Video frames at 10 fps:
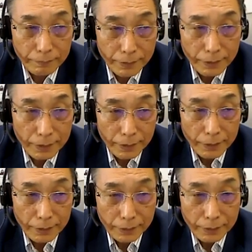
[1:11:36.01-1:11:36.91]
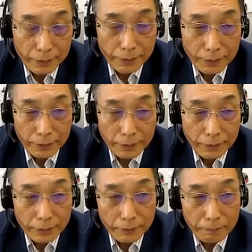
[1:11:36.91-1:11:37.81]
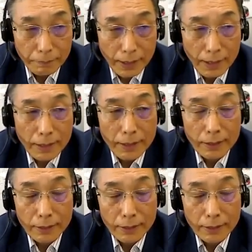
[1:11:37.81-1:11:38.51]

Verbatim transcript: If you think about SDGs,